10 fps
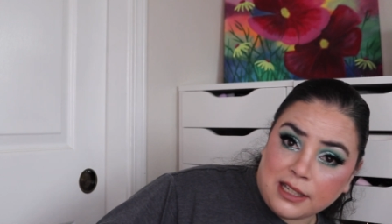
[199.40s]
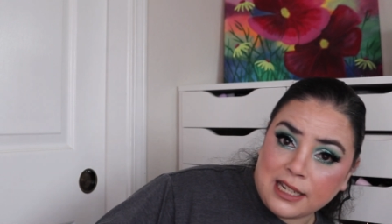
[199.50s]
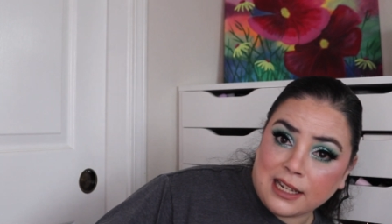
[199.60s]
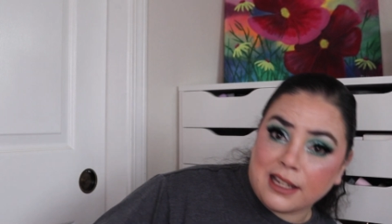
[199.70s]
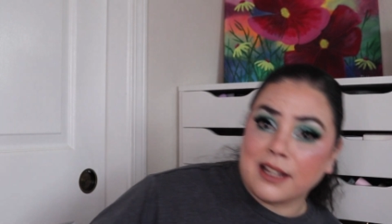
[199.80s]

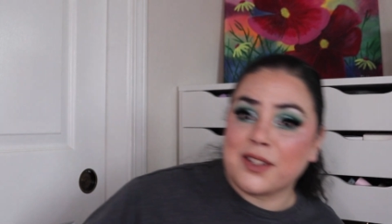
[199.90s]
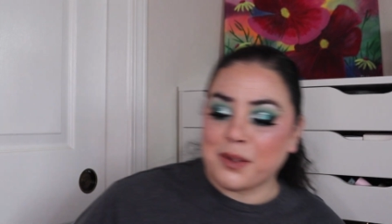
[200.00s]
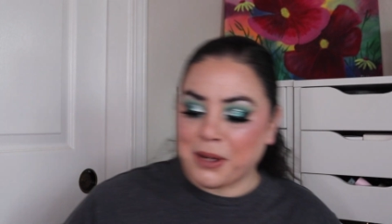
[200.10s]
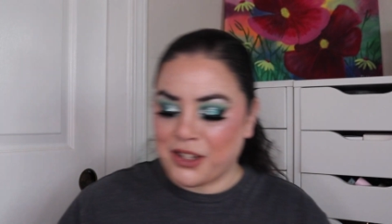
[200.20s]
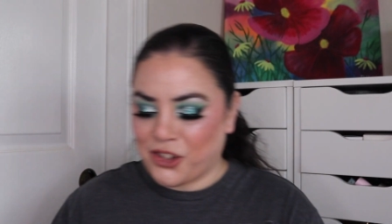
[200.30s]
leaning
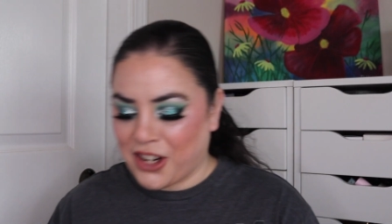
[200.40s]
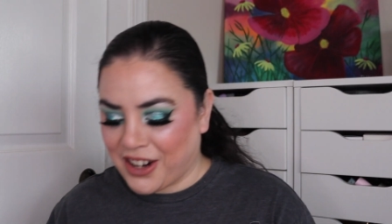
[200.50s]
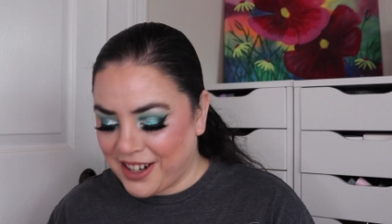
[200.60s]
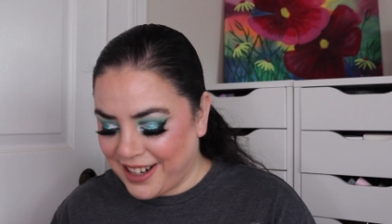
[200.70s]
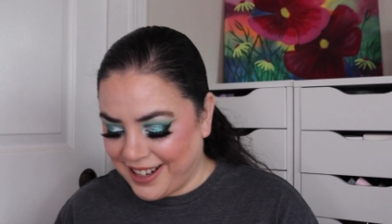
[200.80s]
against my
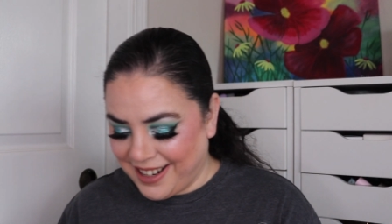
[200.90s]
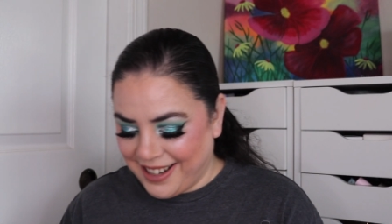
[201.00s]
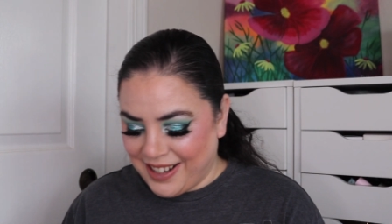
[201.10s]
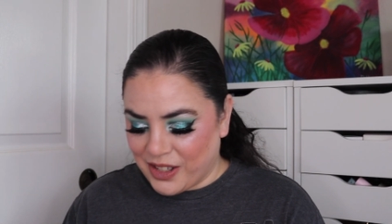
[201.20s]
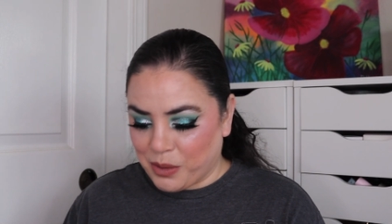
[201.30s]
chair
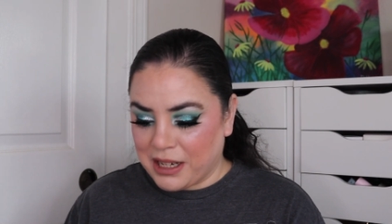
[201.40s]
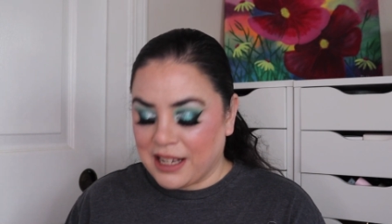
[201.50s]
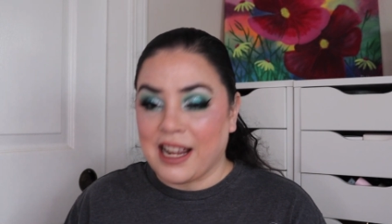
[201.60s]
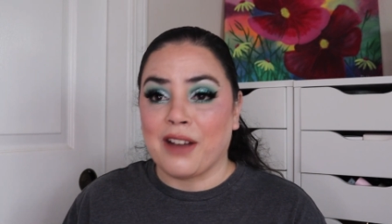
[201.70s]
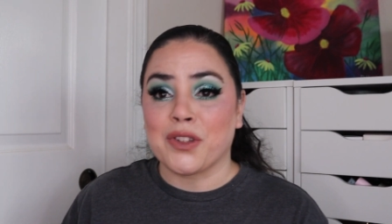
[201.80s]
so I
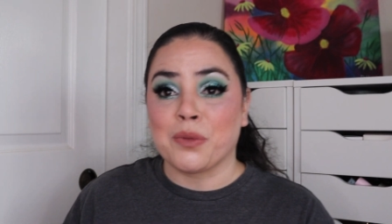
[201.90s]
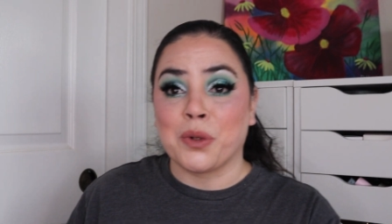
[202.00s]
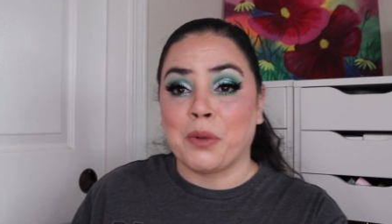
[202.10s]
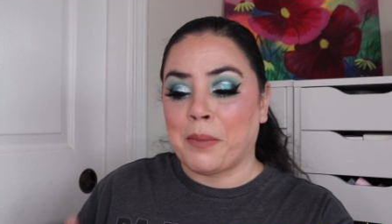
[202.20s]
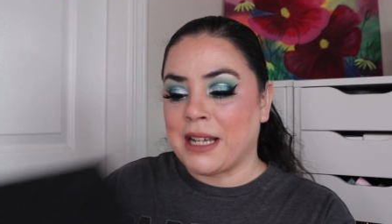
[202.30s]
can have some
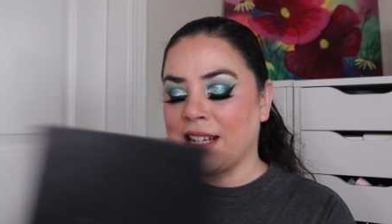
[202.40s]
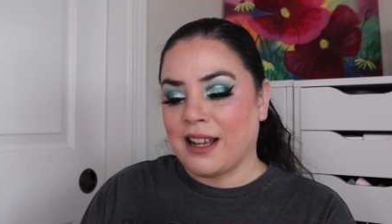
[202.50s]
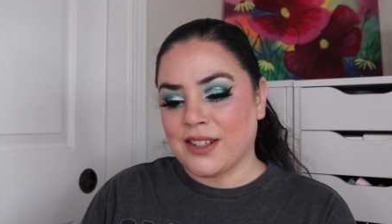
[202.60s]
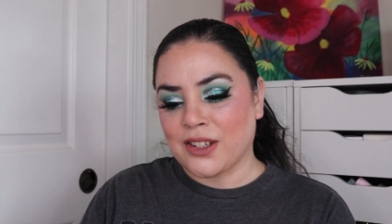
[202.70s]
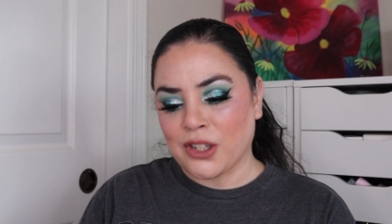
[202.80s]
room on my
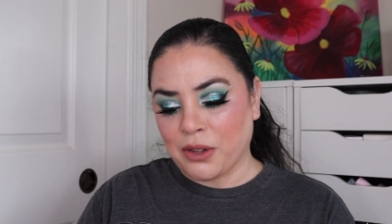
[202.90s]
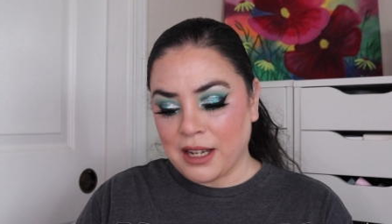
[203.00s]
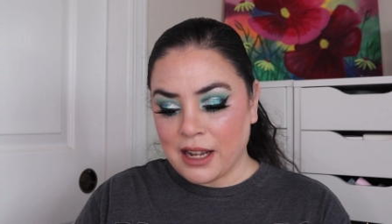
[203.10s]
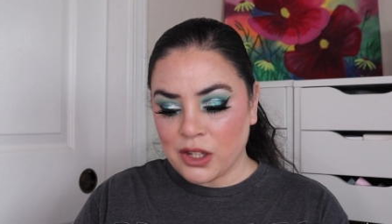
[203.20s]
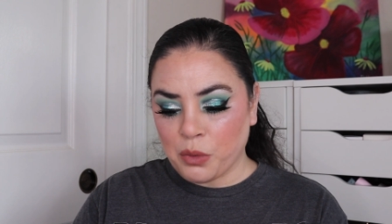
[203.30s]
desk. So the
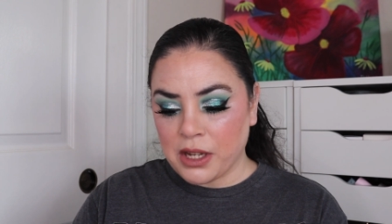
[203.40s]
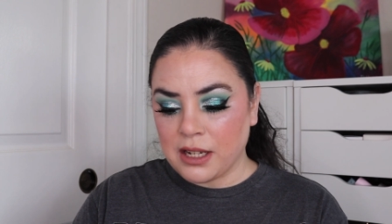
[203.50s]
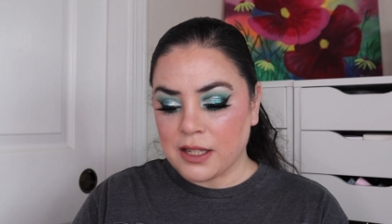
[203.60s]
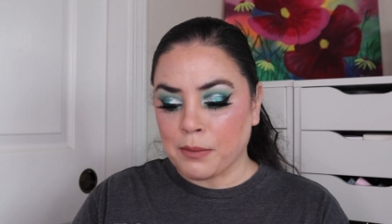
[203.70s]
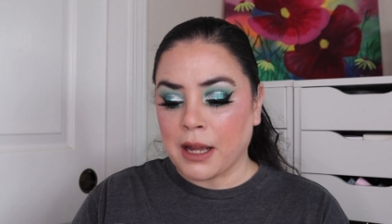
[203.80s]
next one
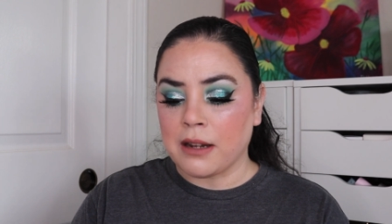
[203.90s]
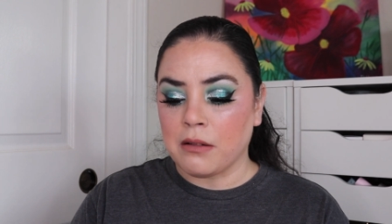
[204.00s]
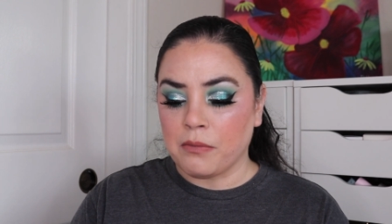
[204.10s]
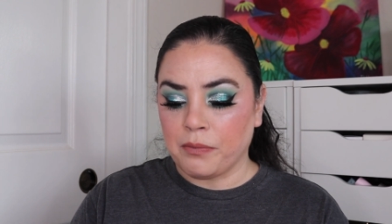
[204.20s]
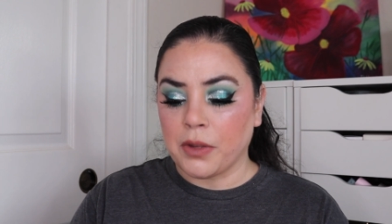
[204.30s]
is my
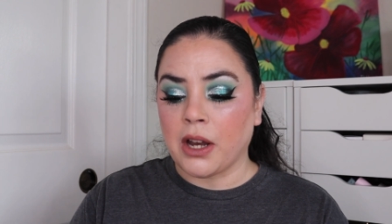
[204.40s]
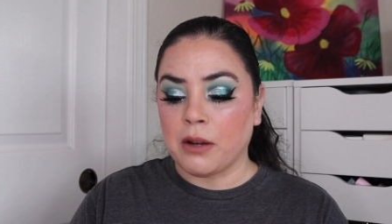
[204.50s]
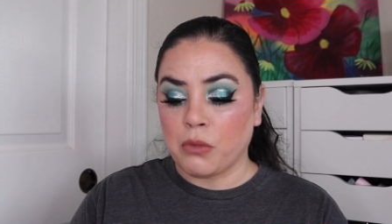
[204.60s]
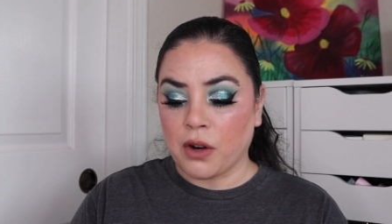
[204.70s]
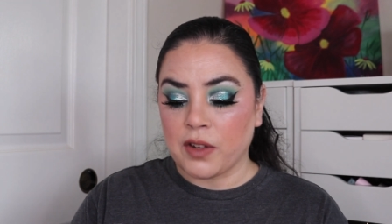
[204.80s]

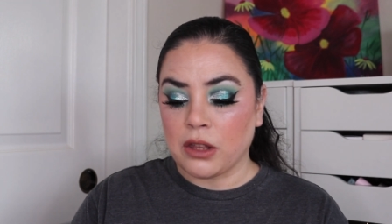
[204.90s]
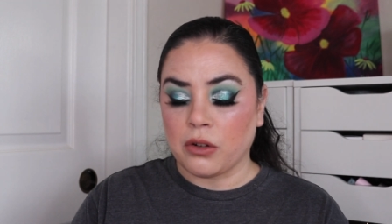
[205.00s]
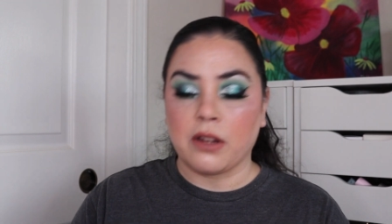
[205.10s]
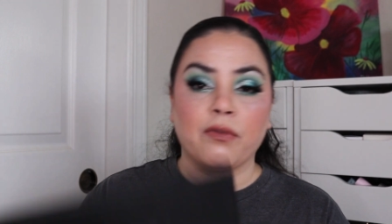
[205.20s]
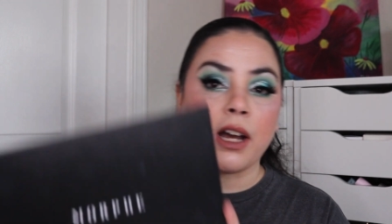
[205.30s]
uh, Morphe
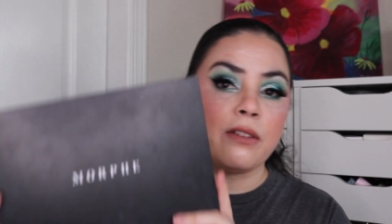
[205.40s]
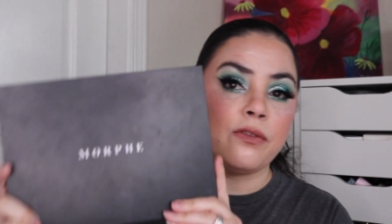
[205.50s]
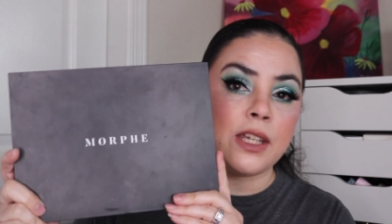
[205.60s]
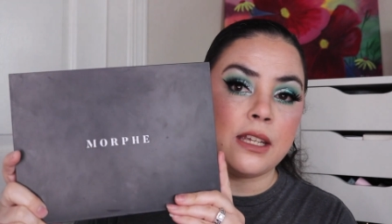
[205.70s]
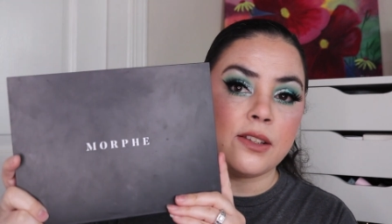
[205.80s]
thirty-five
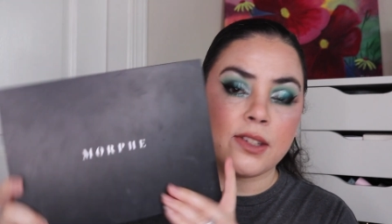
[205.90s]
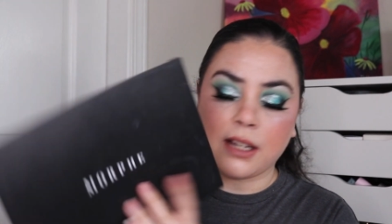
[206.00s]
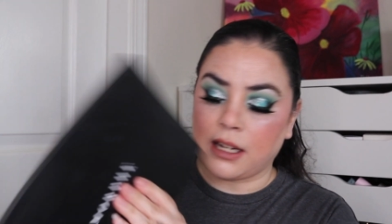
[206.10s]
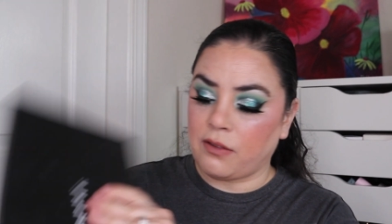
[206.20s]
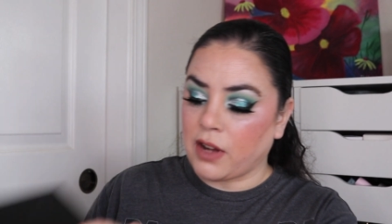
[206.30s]
V
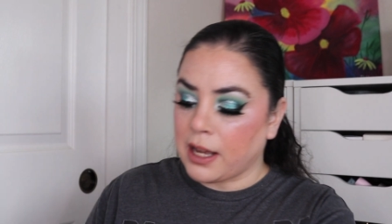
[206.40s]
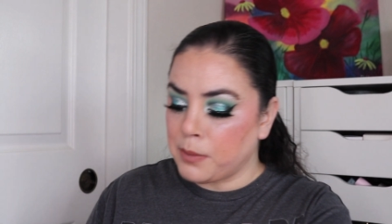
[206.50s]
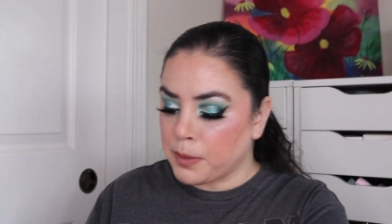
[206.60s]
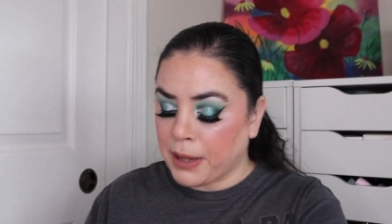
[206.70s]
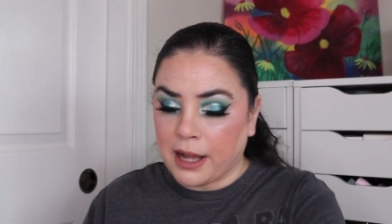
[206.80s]
Stunning
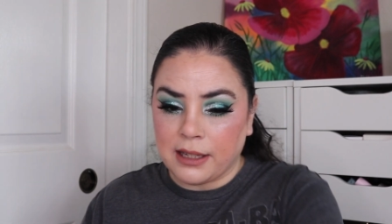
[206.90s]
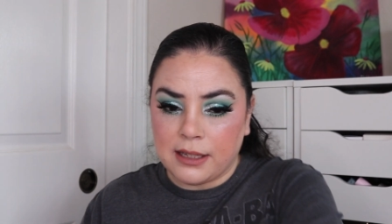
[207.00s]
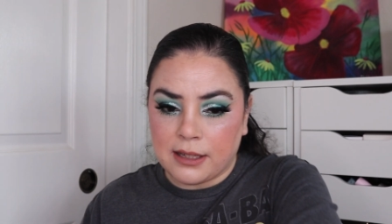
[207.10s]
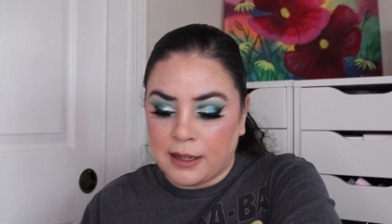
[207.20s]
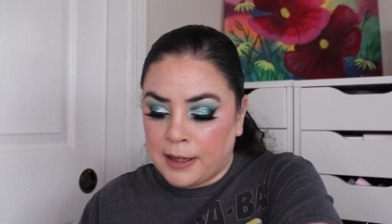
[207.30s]
Vibes
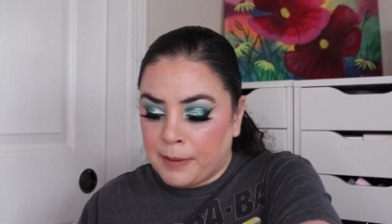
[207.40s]
palette.